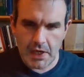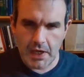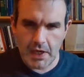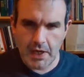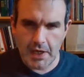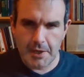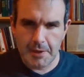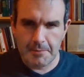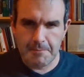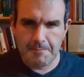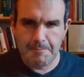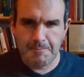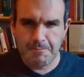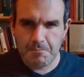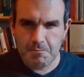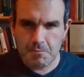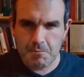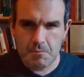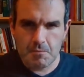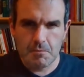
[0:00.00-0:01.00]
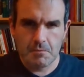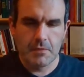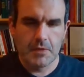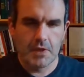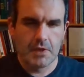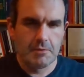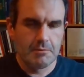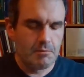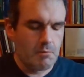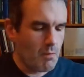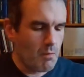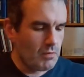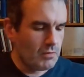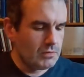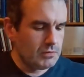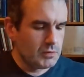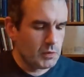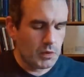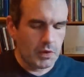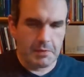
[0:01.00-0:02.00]
One
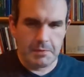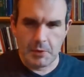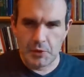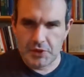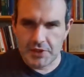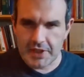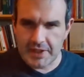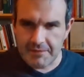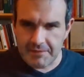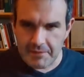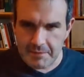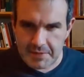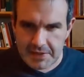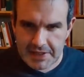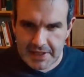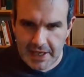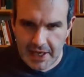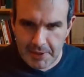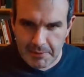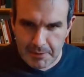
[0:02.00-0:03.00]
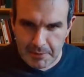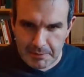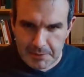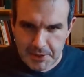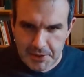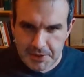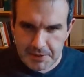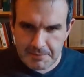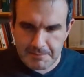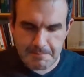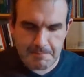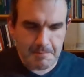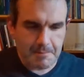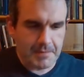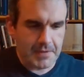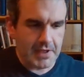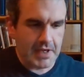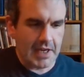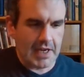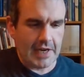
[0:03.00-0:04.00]
of the most infamous albums
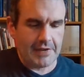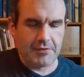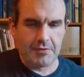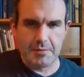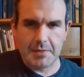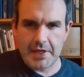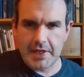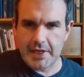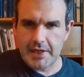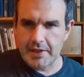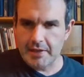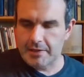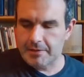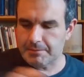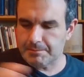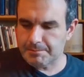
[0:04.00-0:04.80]
ever made.